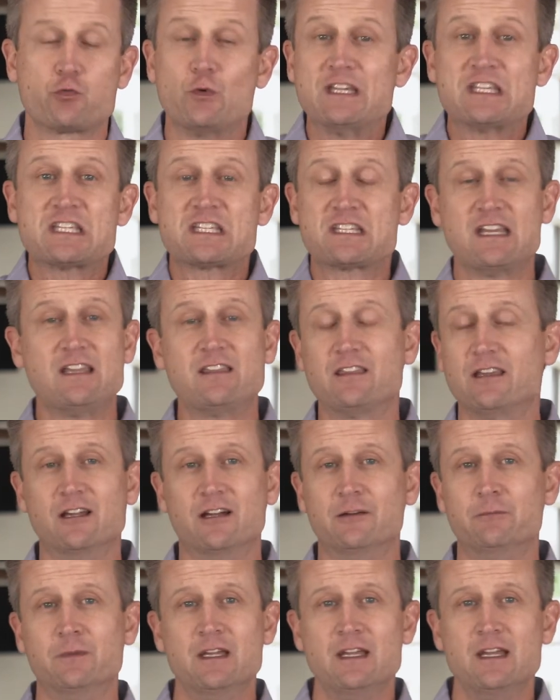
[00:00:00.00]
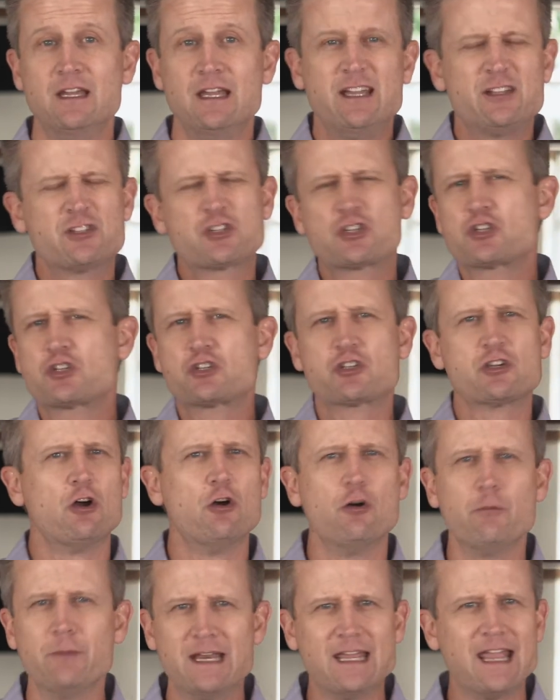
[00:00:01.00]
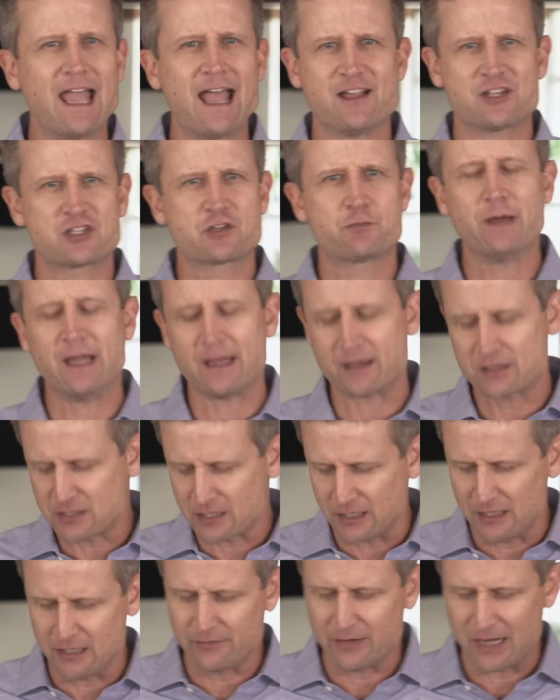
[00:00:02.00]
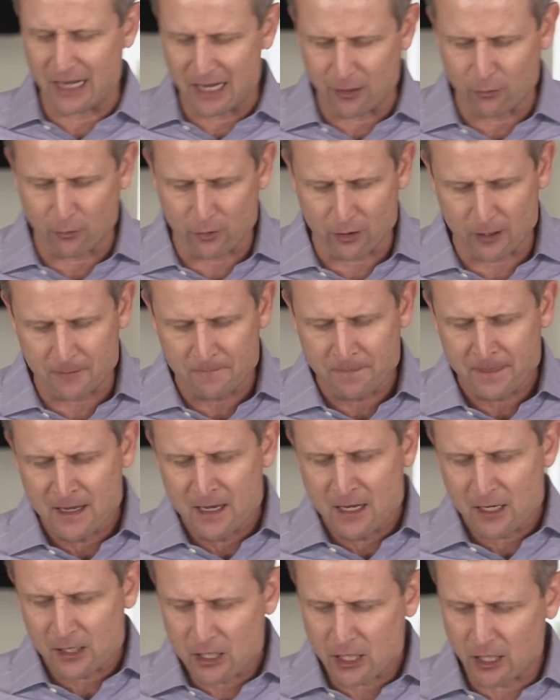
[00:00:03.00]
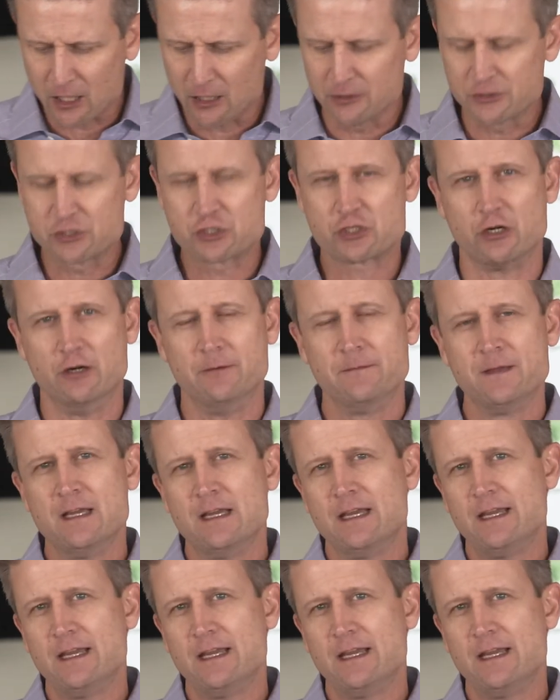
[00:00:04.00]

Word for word: We see them in so many aspects of our culture,